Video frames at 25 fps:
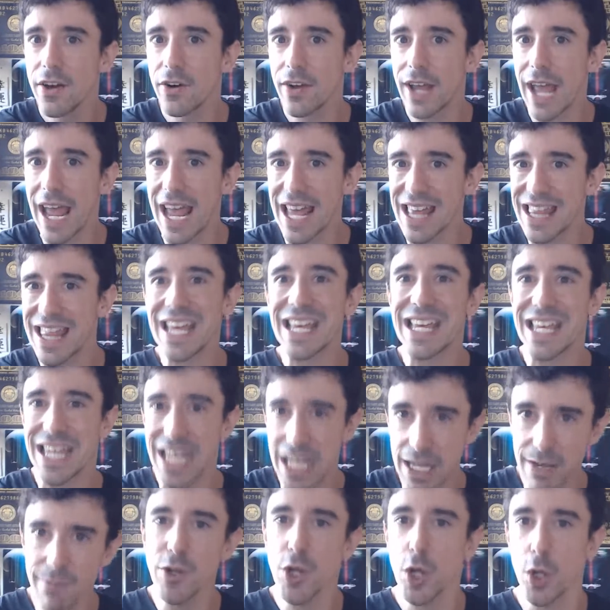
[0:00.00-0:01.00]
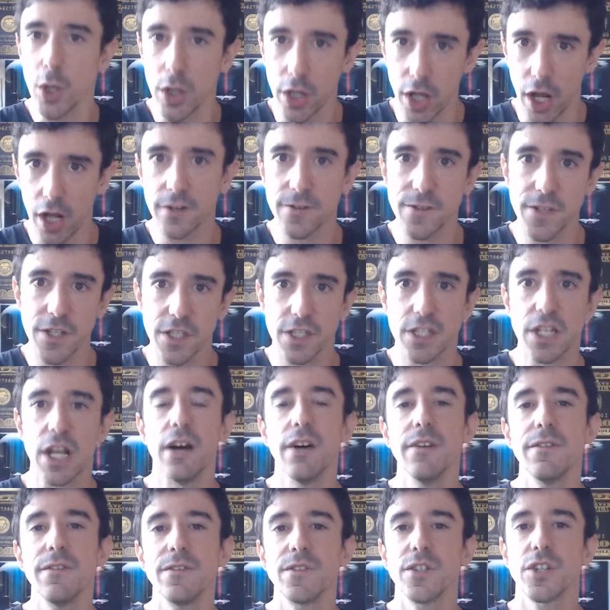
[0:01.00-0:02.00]
Okay, they give you a lot of
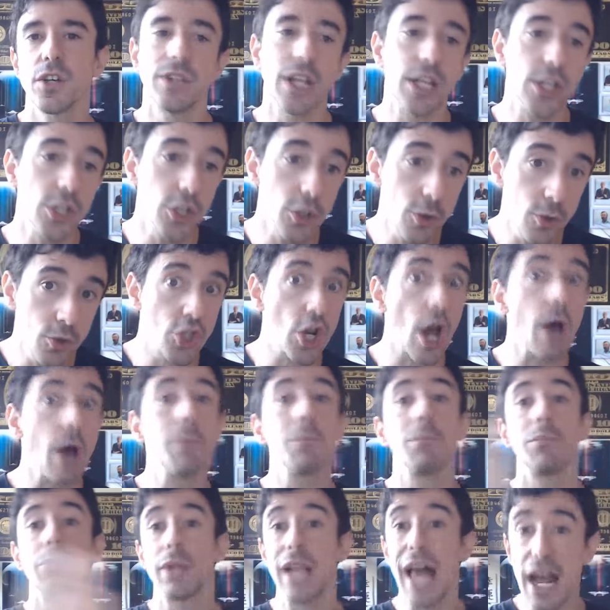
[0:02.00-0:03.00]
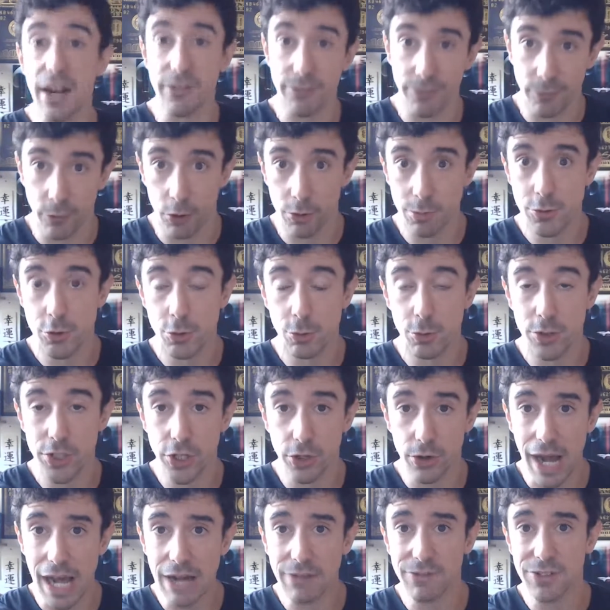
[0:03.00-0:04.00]
stuff so that you jump platforms with
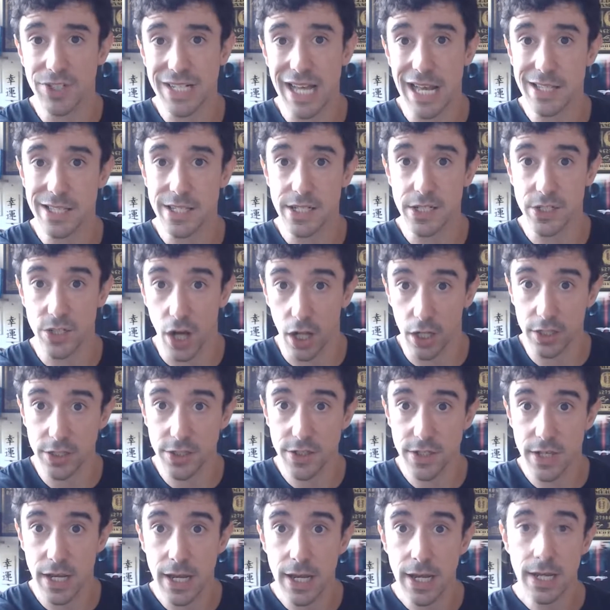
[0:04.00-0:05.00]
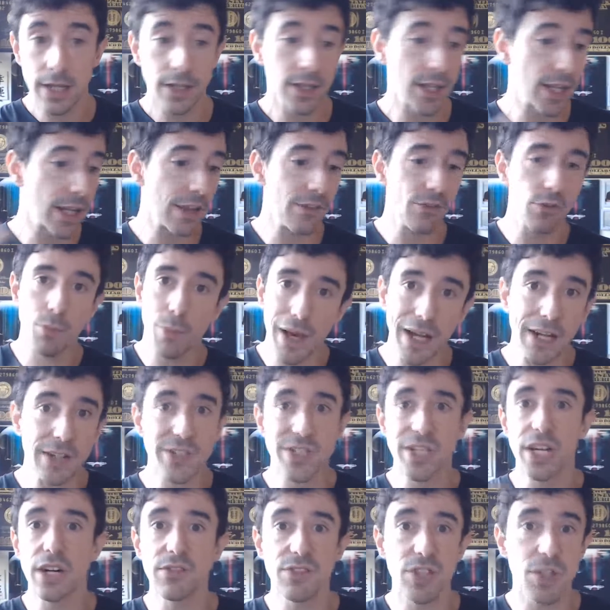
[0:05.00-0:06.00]
your advertising dollars. They give you better
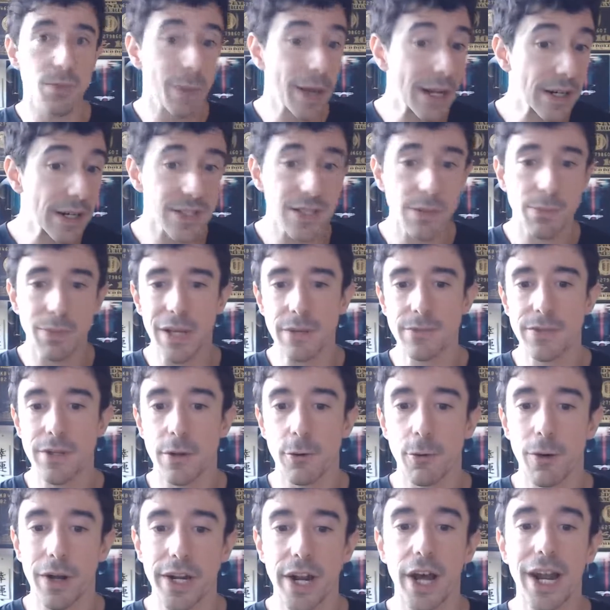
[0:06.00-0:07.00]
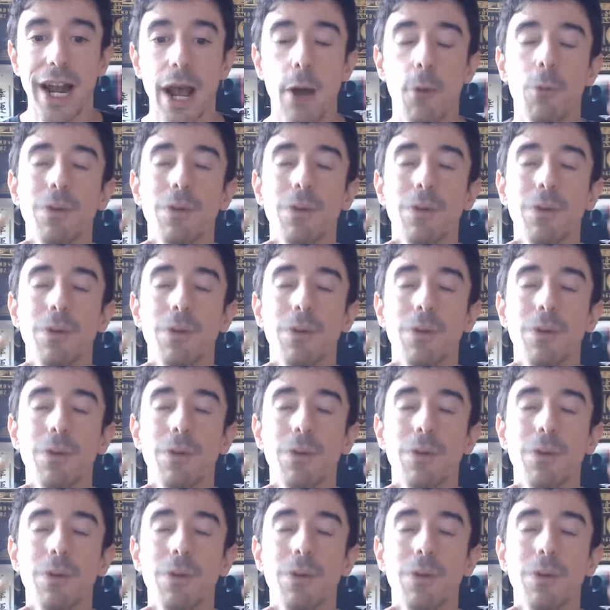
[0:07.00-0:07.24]
service, better CPMs, and whatnot.